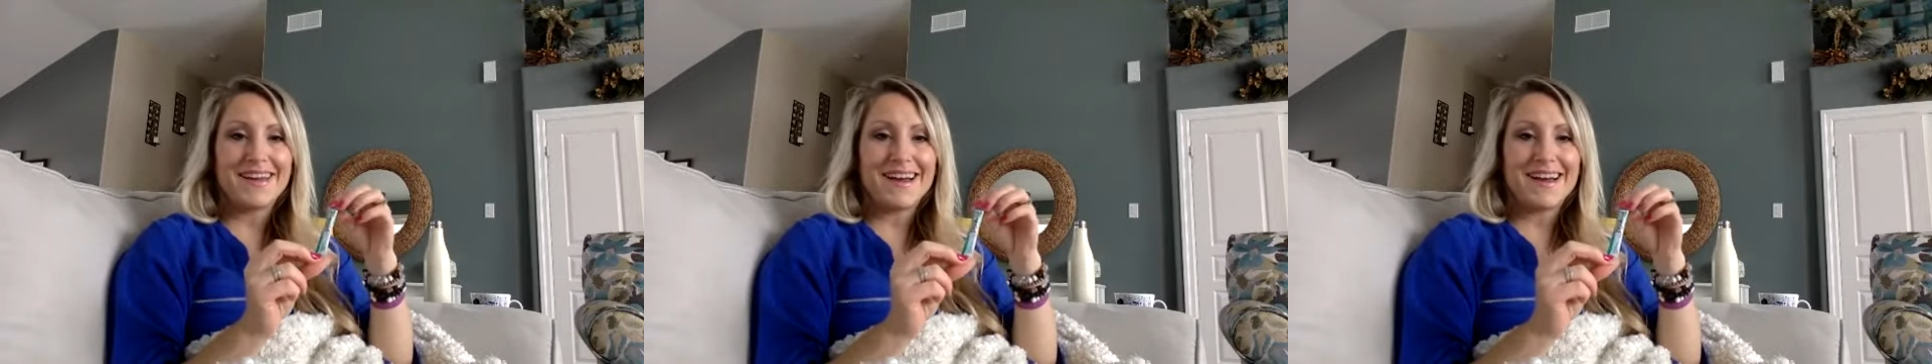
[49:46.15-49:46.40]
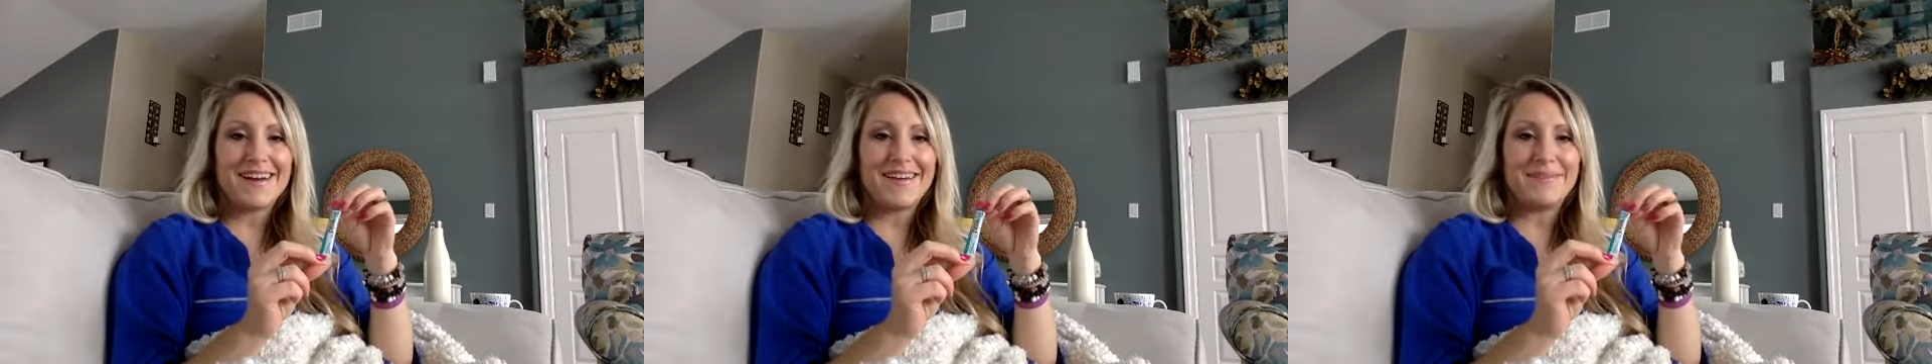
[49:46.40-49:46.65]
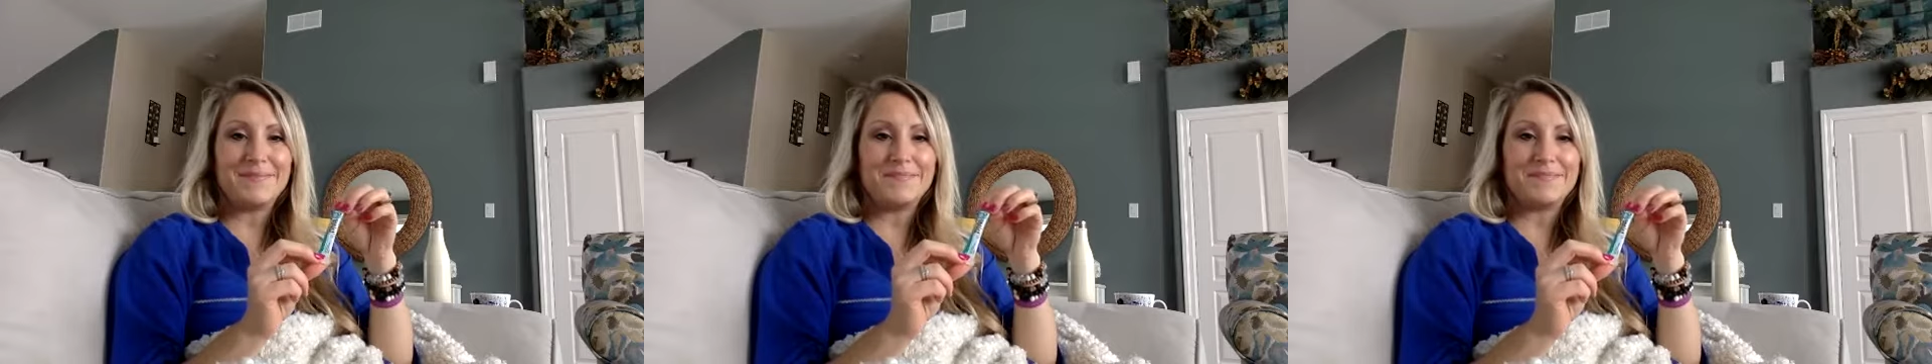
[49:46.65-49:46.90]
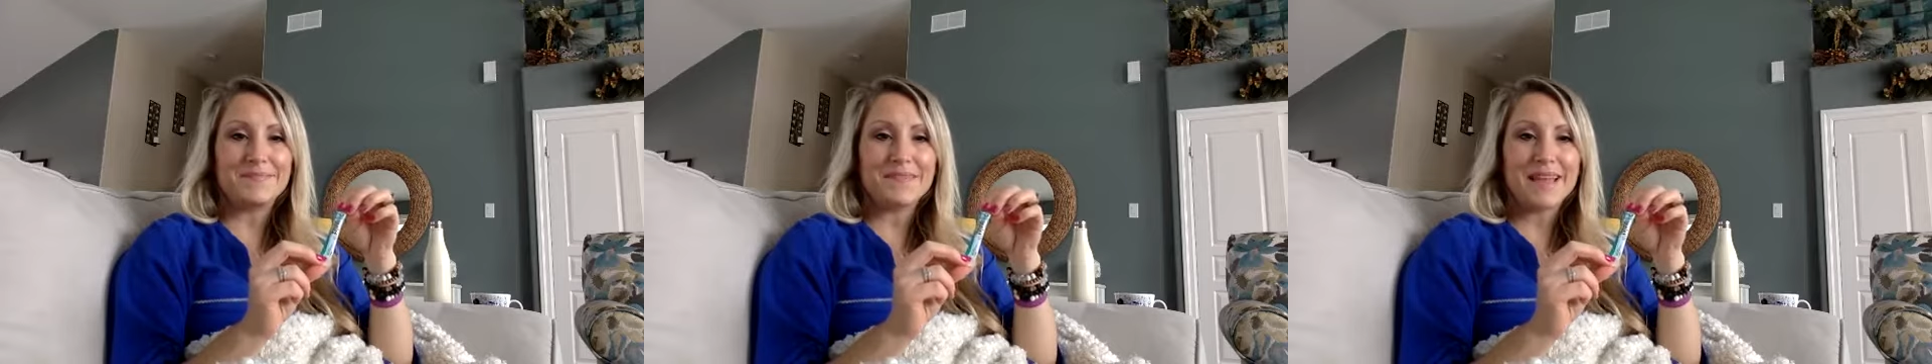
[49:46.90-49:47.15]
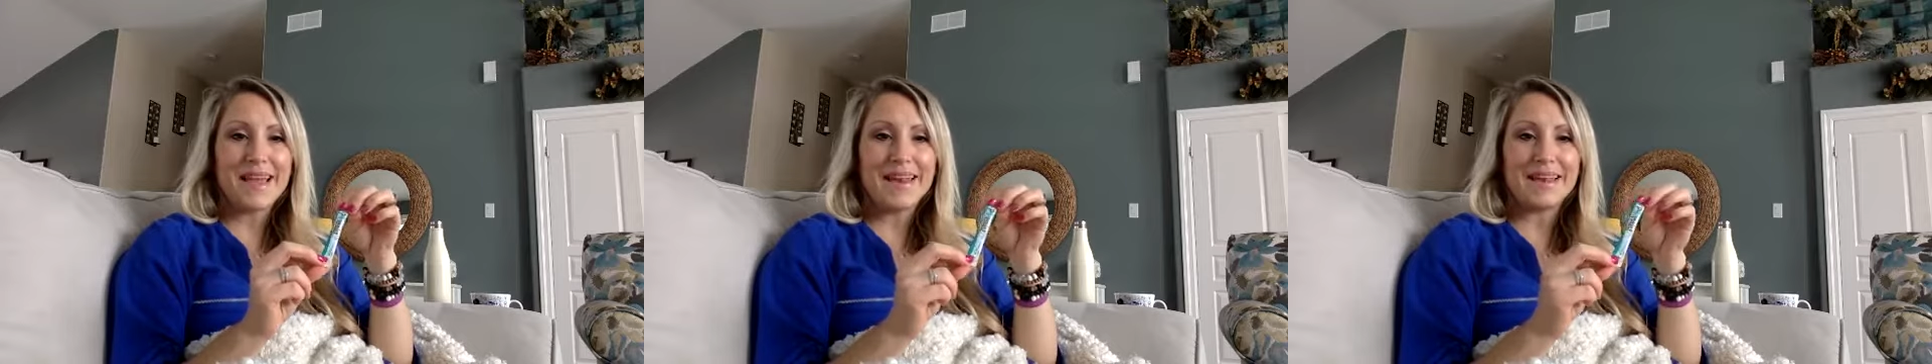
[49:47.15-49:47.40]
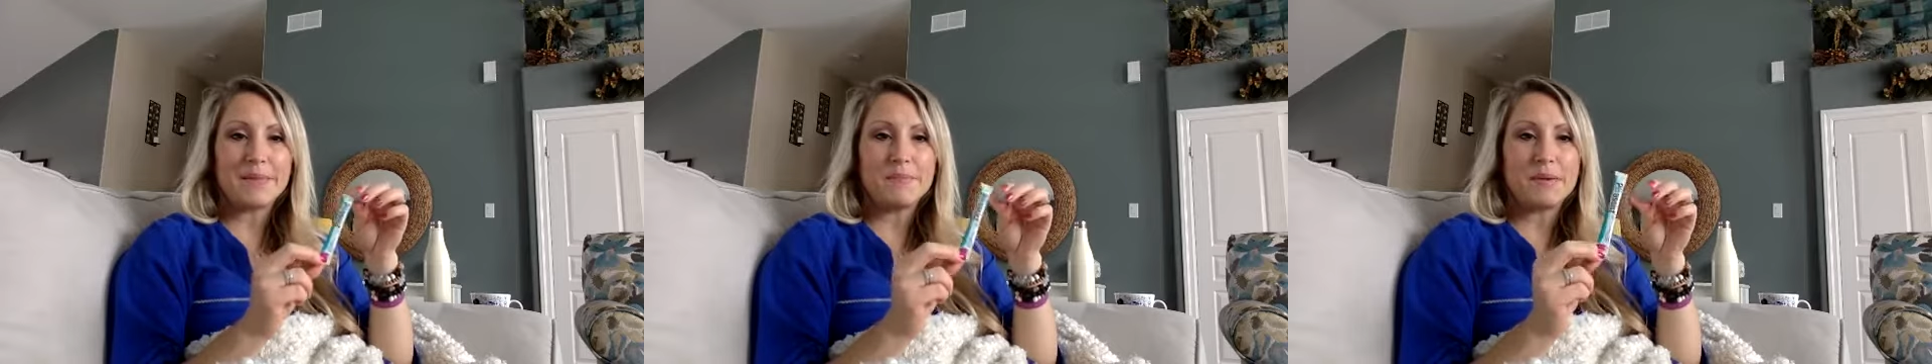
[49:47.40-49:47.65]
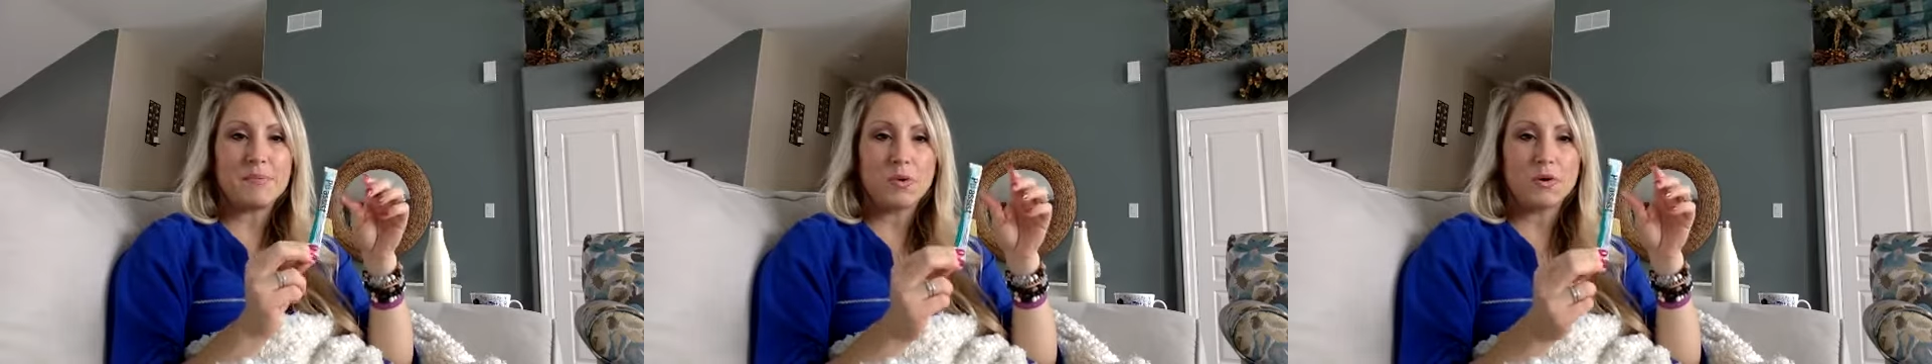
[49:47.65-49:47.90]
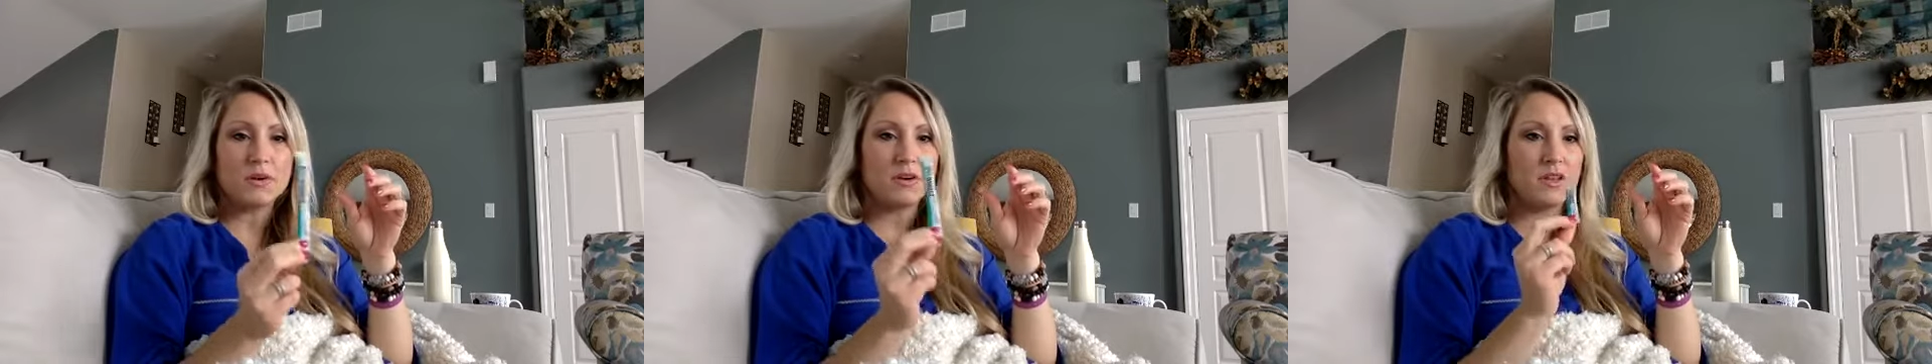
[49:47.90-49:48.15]
And it can be
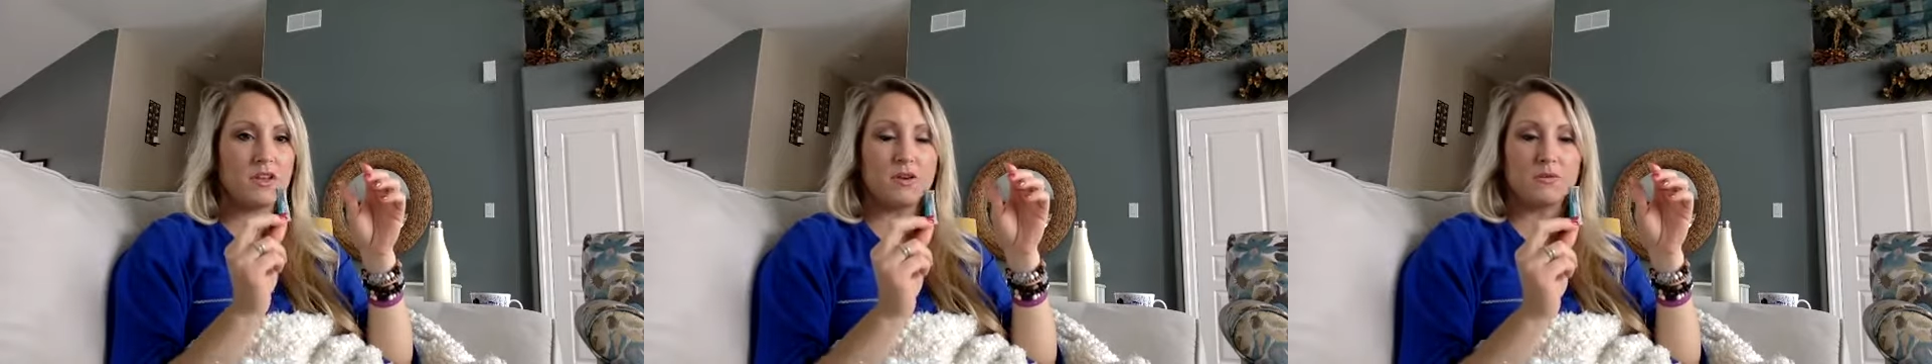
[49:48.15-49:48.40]
poured,